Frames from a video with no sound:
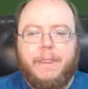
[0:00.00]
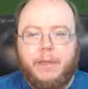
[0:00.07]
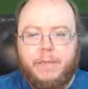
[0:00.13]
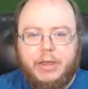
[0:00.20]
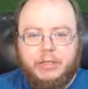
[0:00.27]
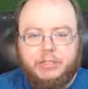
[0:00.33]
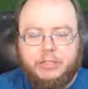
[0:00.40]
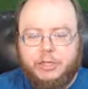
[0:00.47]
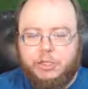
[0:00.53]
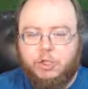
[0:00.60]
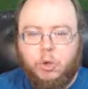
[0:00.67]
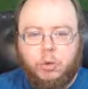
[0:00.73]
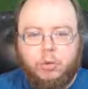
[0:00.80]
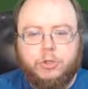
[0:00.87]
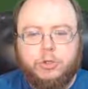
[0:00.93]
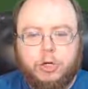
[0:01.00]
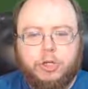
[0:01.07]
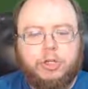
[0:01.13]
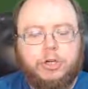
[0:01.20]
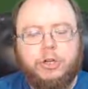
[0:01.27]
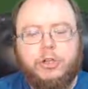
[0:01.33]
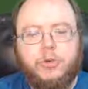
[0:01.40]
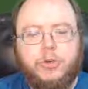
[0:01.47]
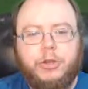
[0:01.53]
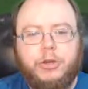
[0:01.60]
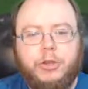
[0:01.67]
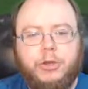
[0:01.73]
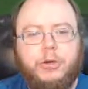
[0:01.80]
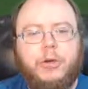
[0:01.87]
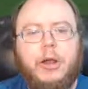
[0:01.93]
the best controller structure you could
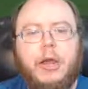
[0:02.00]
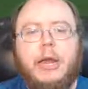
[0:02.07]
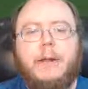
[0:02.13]
do,